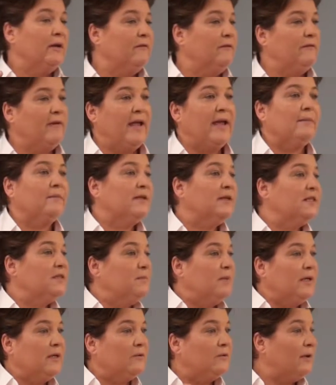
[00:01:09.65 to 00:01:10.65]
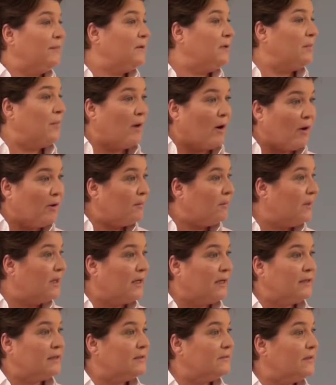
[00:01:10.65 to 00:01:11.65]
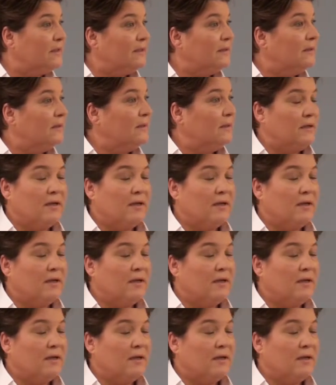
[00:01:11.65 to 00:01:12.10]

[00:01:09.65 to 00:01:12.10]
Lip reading: of families being ripped apart because of it,